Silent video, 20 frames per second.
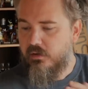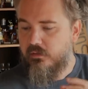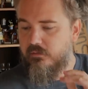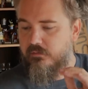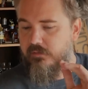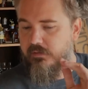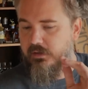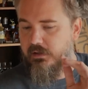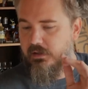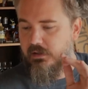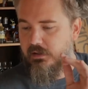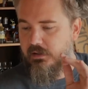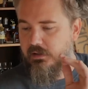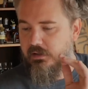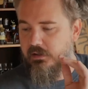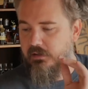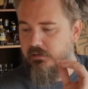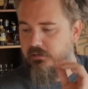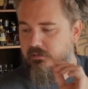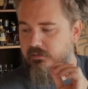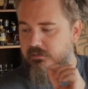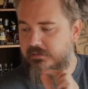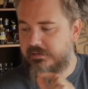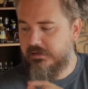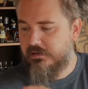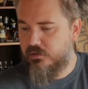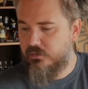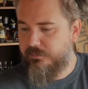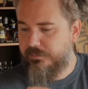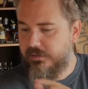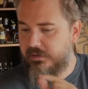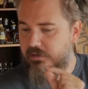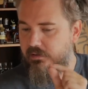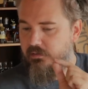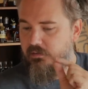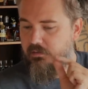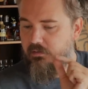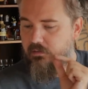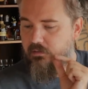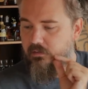the dill
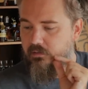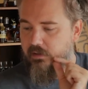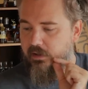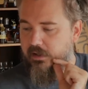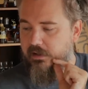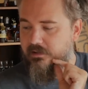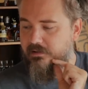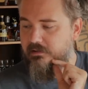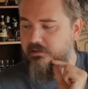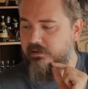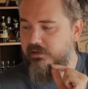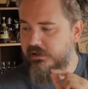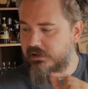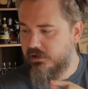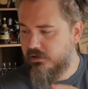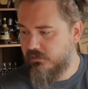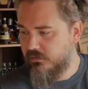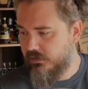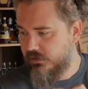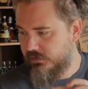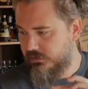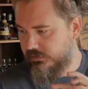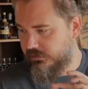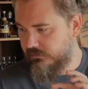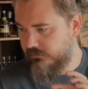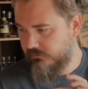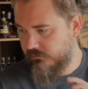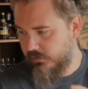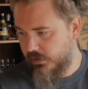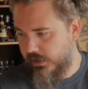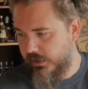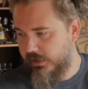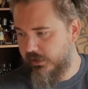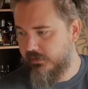pickle and licorice. And so we